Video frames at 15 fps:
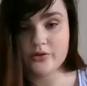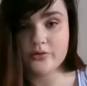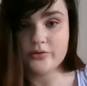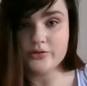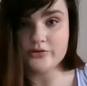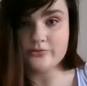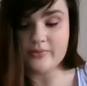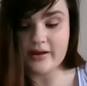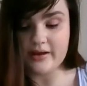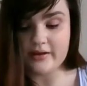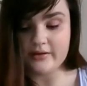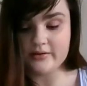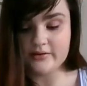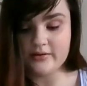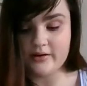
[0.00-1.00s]
This
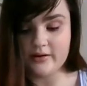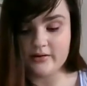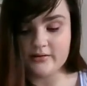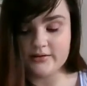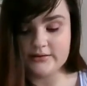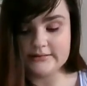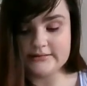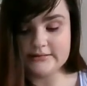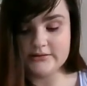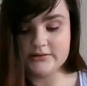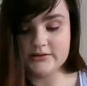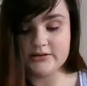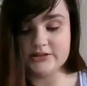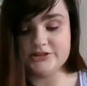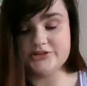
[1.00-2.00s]
may
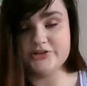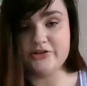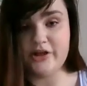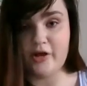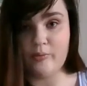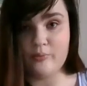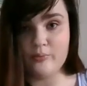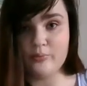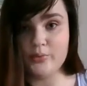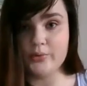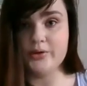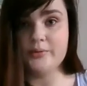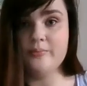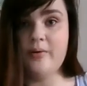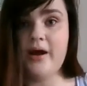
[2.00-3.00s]
lead to them
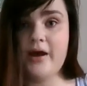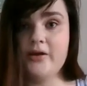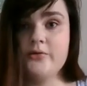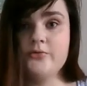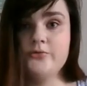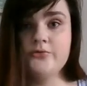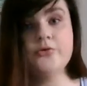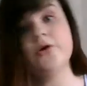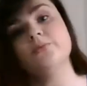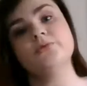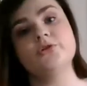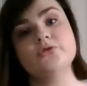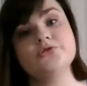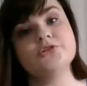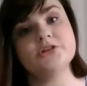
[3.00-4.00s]
pulling back from
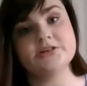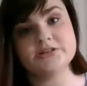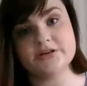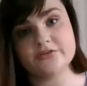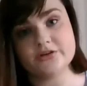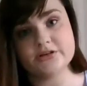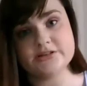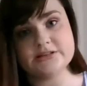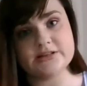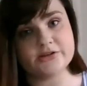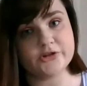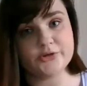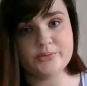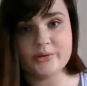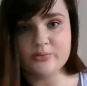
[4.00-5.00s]
social activities that
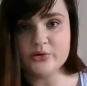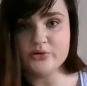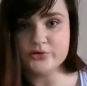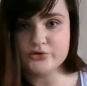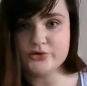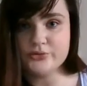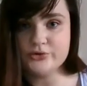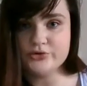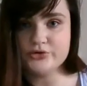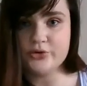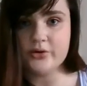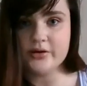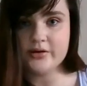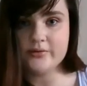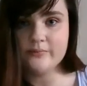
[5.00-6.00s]
they may be used to
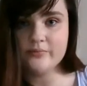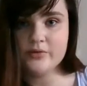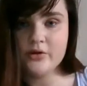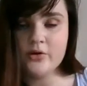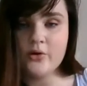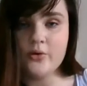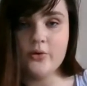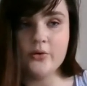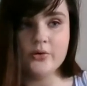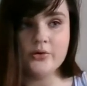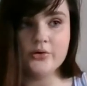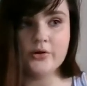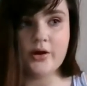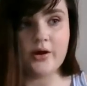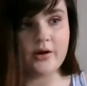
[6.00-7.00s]
enjoy,
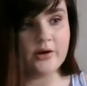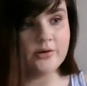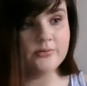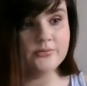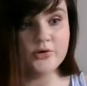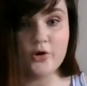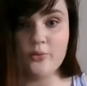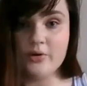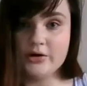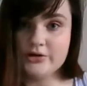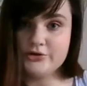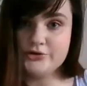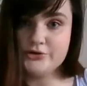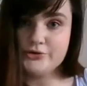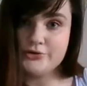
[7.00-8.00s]
or not
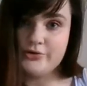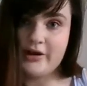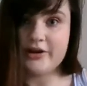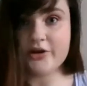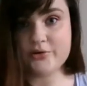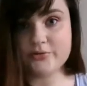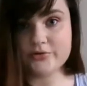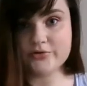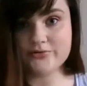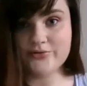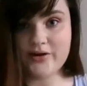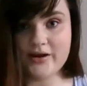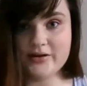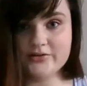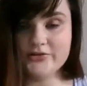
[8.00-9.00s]
wanting to hang out with your
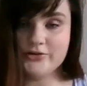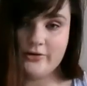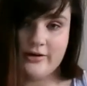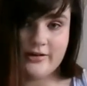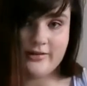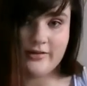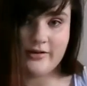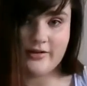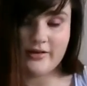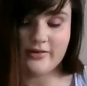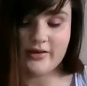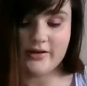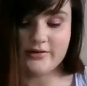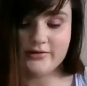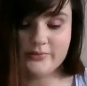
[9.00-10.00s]
friends or anything like that.